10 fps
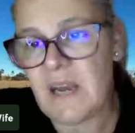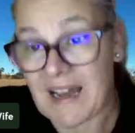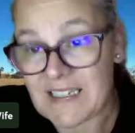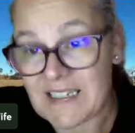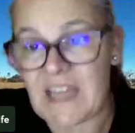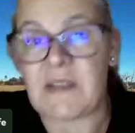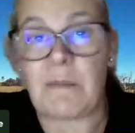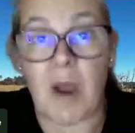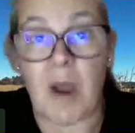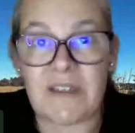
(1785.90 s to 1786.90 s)
But
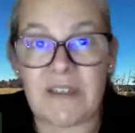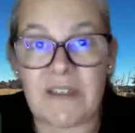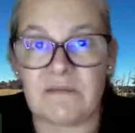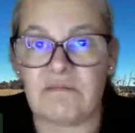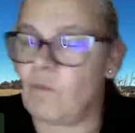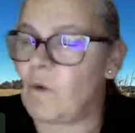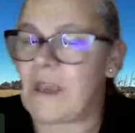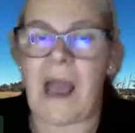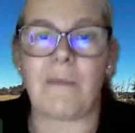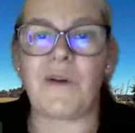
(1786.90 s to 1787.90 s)
at the moment,
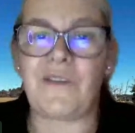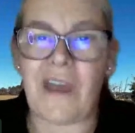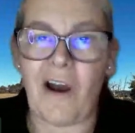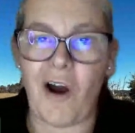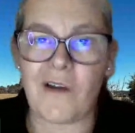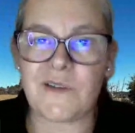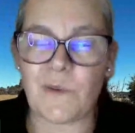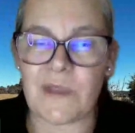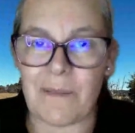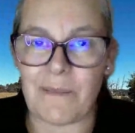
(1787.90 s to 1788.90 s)
we can't move our hives
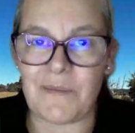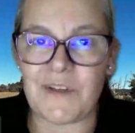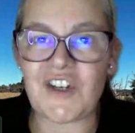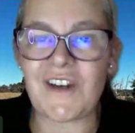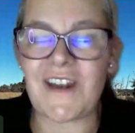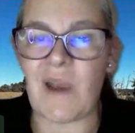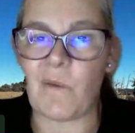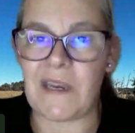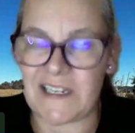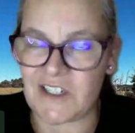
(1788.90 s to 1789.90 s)
without permission, and
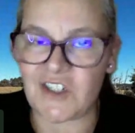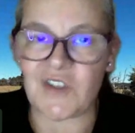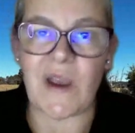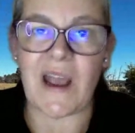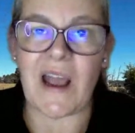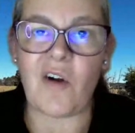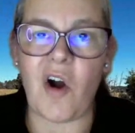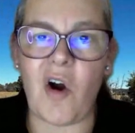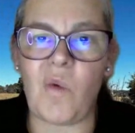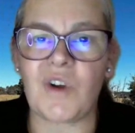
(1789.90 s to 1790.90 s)
we need to do our
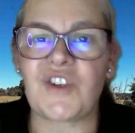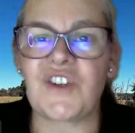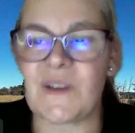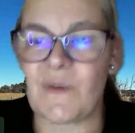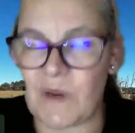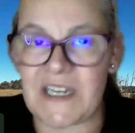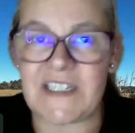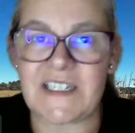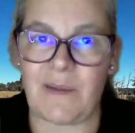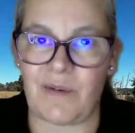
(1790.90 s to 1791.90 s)
alcohol washes, and we need
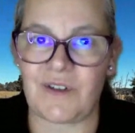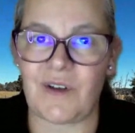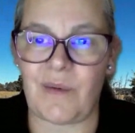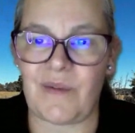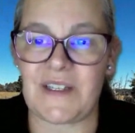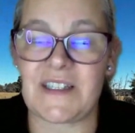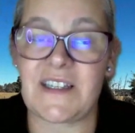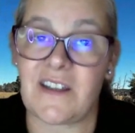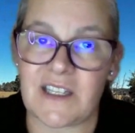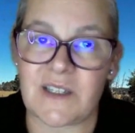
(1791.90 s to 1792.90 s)
to keep on top of it. And
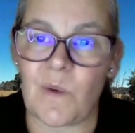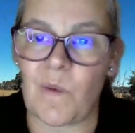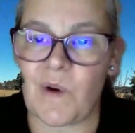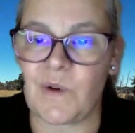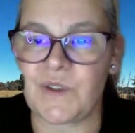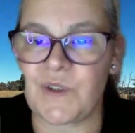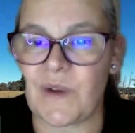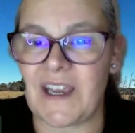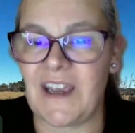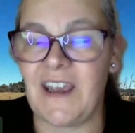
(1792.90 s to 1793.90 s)
so that's what we're all
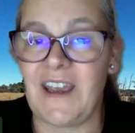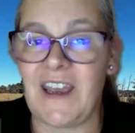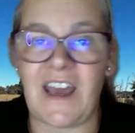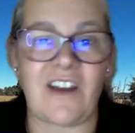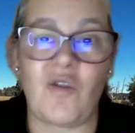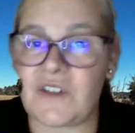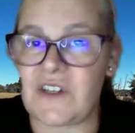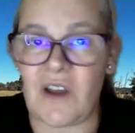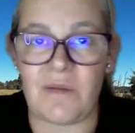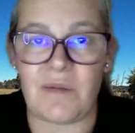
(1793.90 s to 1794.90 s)
doing. And of course,
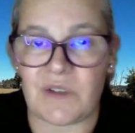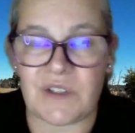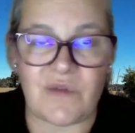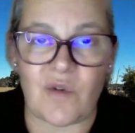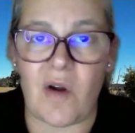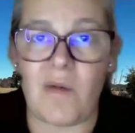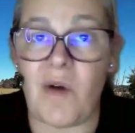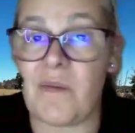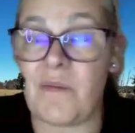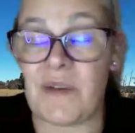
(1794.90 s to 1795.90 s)
nobody wants varroa
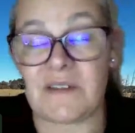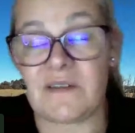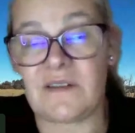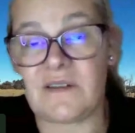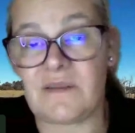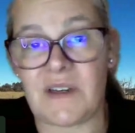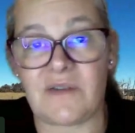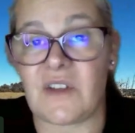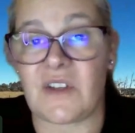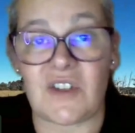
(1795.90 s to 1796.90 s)
mite, but but
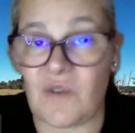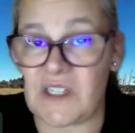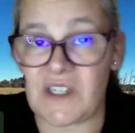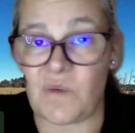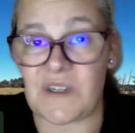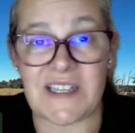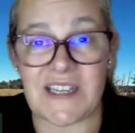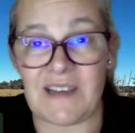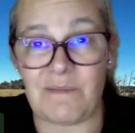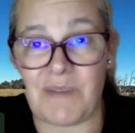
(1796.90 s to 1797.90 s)
also too, I don't want to
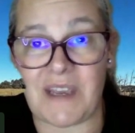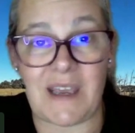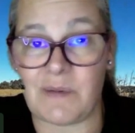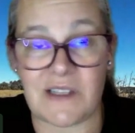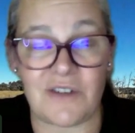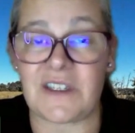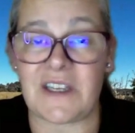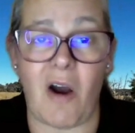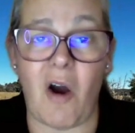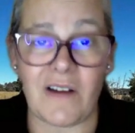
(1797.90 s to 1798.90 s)
see beekeepers losing
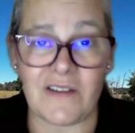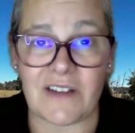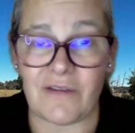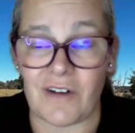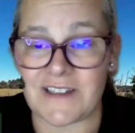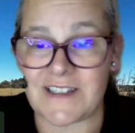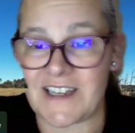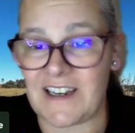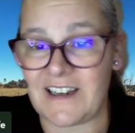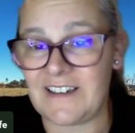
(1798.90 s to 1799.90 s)
hives left, right and centre.